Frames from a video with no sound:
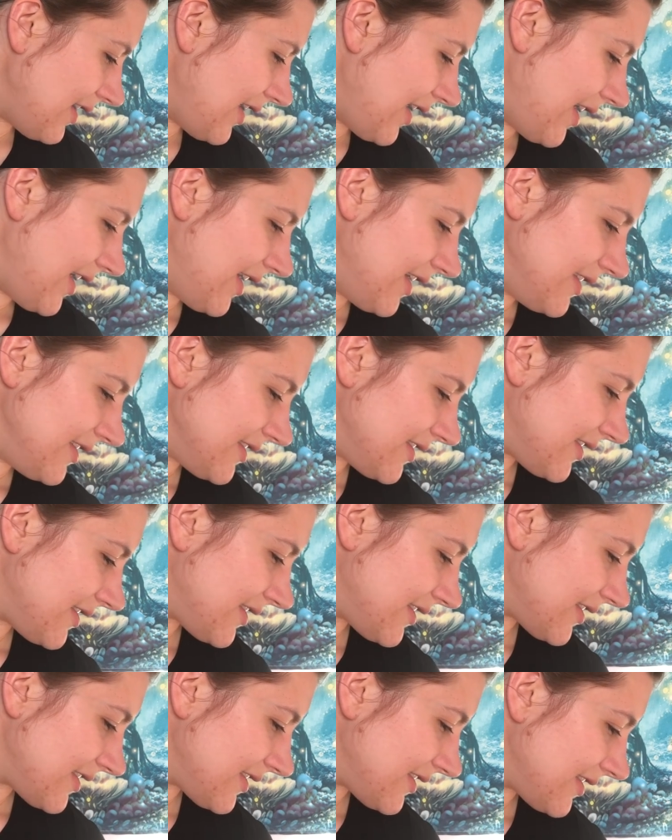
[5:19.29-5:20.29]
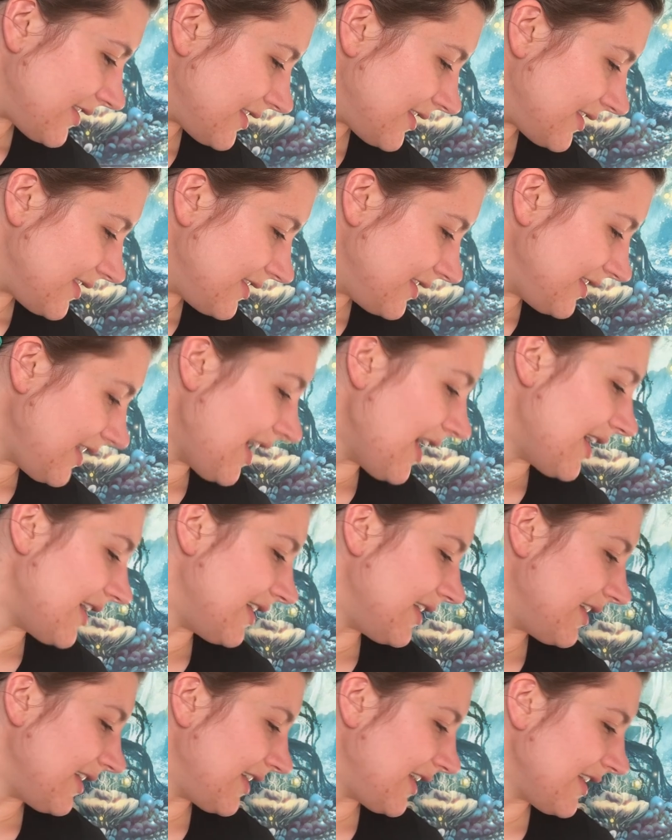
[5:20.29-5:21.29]
And yeah,
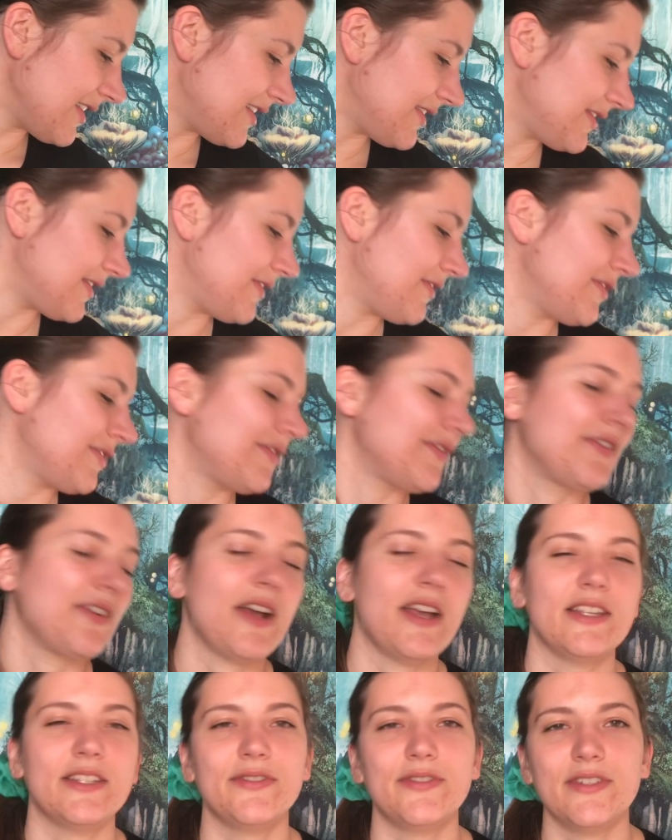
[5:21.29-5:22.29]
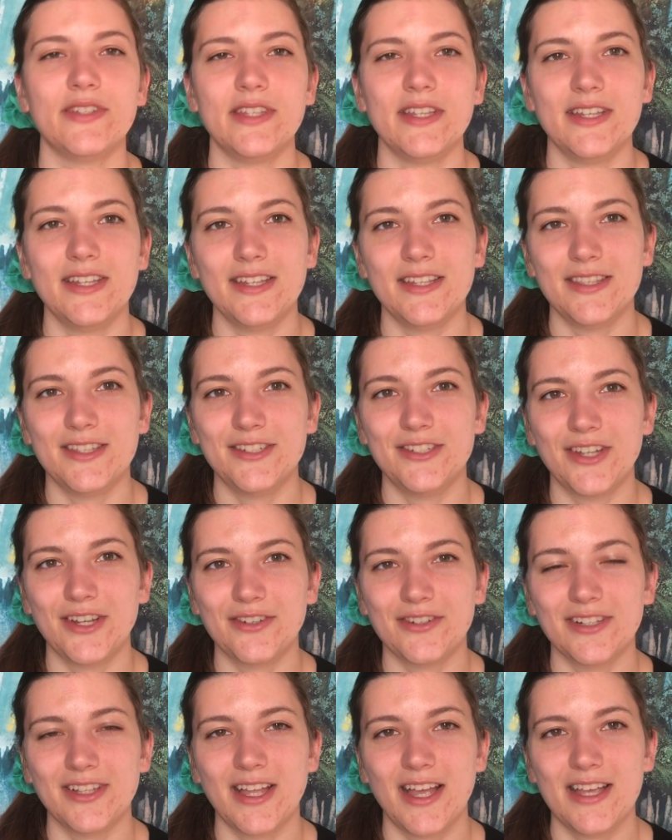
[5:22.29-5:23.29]
I guess as for the
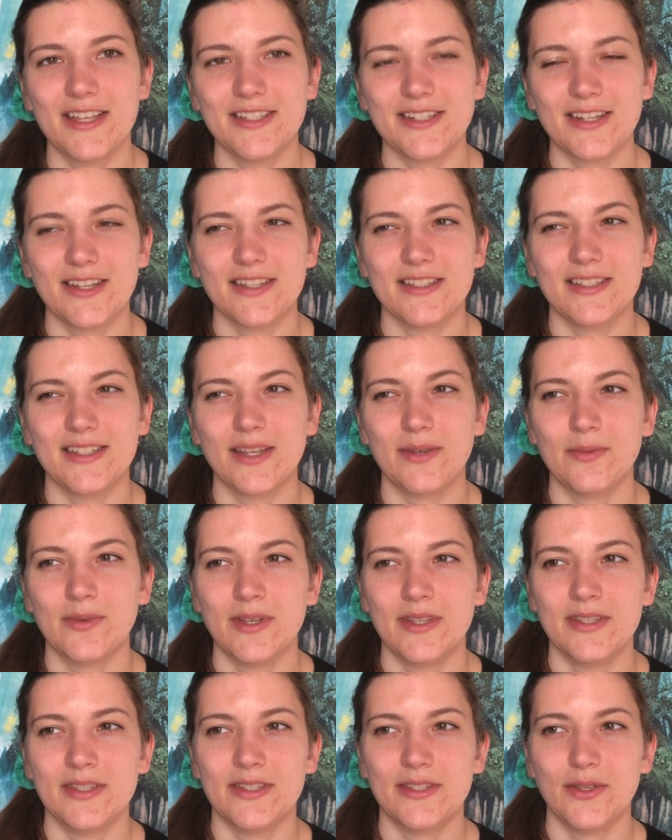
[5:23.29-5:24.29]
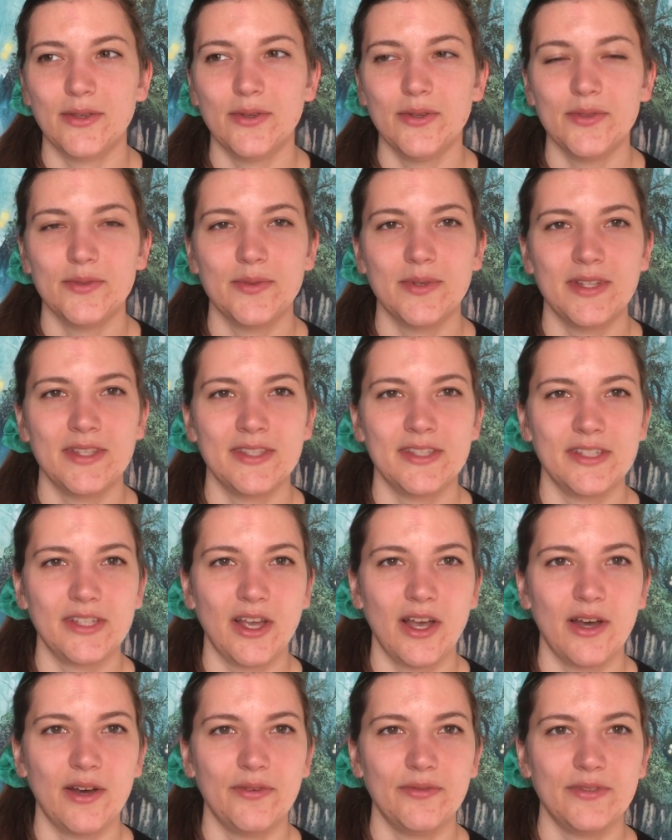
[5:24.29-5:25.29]
generalized onset ones, those ones
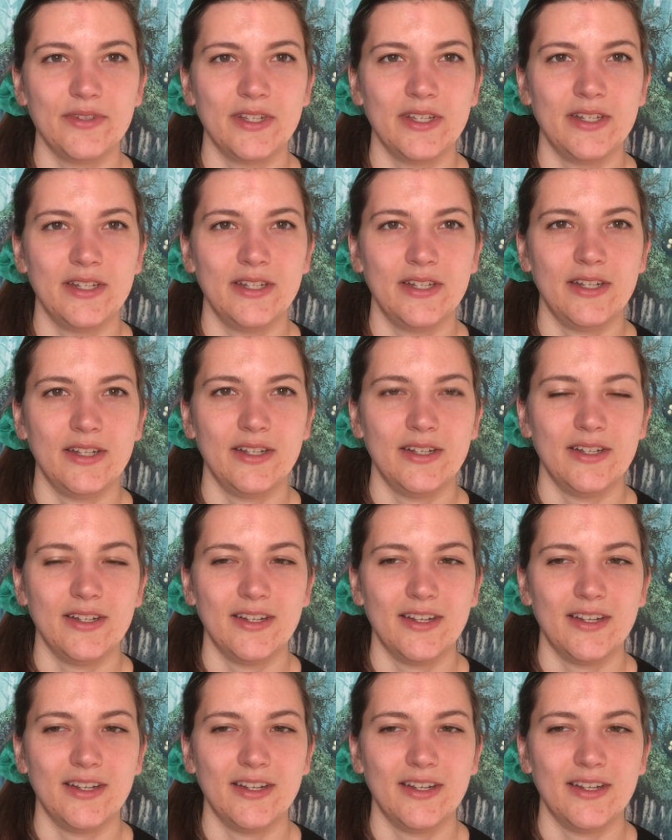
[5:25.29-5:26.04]
often